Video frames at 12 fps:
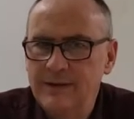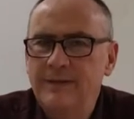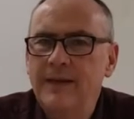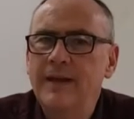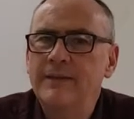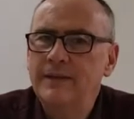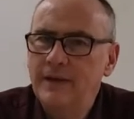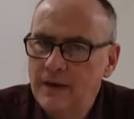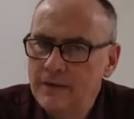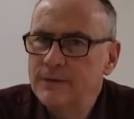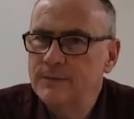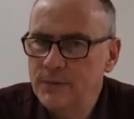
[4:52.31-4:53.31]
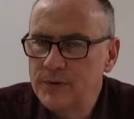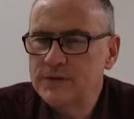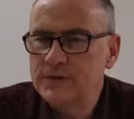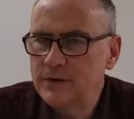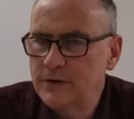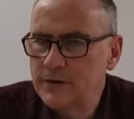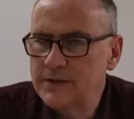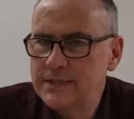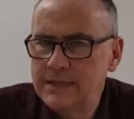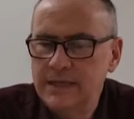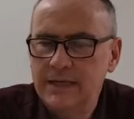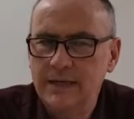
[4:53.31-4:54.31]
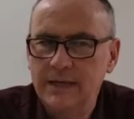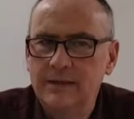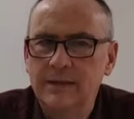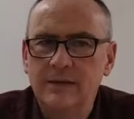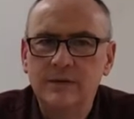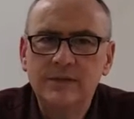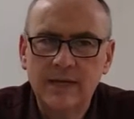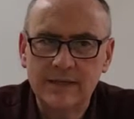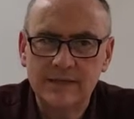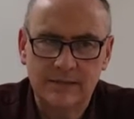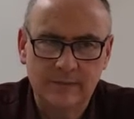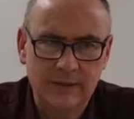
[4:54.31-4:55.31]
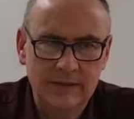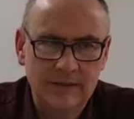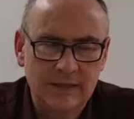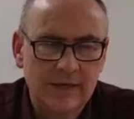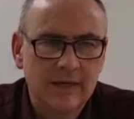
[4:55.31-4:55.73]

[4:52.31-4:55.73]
than the other books you're going to see in the New Testament.